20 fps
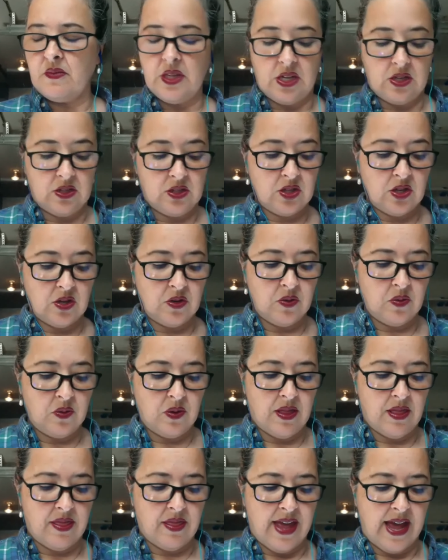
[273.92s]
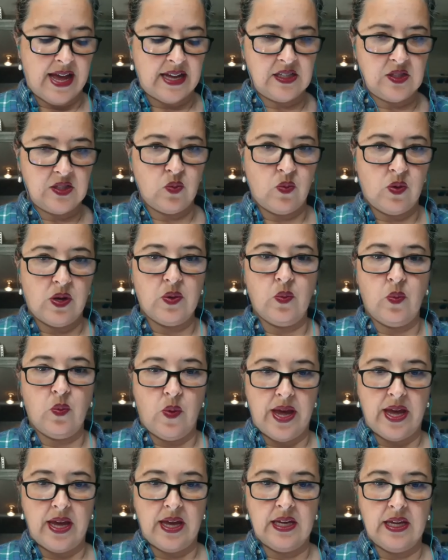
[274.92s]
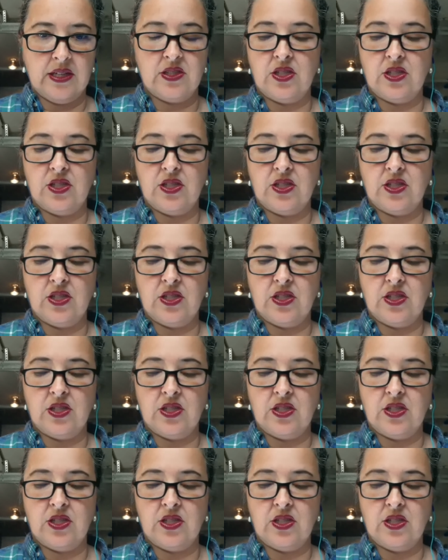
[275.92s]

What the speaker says: So that is one way